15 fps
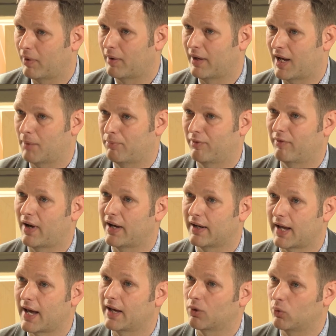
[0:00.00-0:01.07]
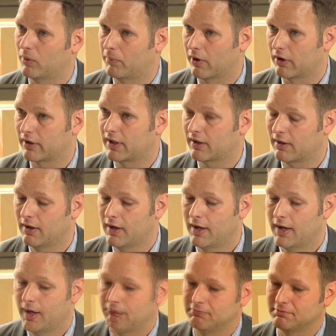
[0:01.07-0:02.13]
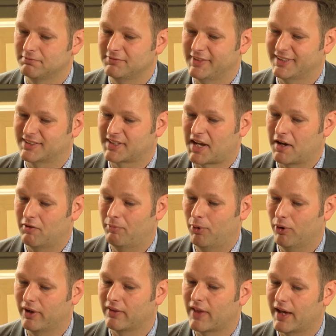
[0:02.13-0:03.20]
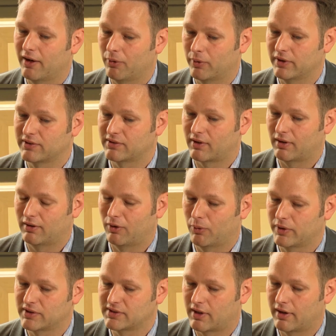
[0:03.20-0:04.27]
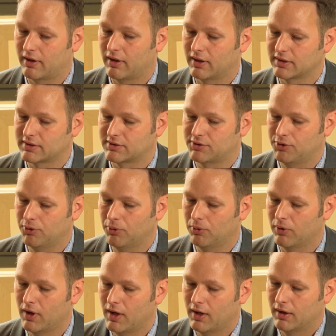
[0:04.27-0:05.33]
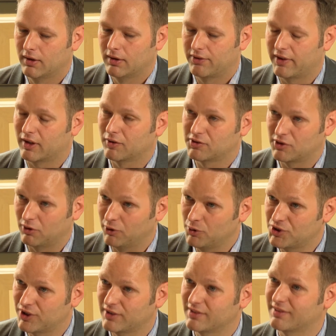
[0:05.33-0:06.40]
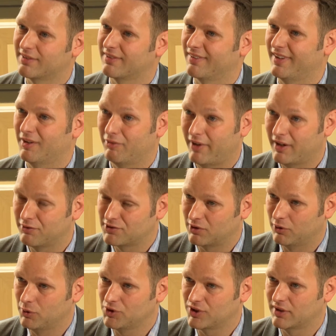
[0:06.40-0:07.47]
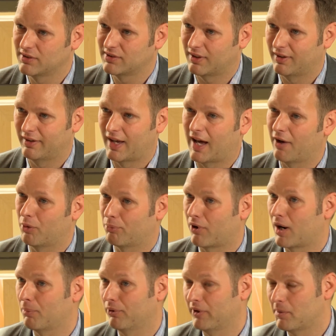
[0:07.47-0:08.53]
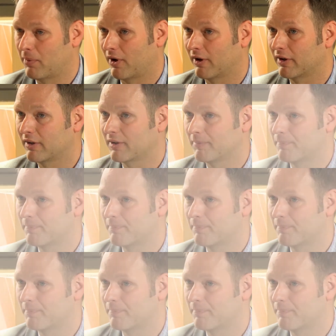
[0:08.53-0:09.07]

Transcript: by not providing adequate parking. It's kind of putting that onus on us to think of solutions, innovative solutions on how to properly park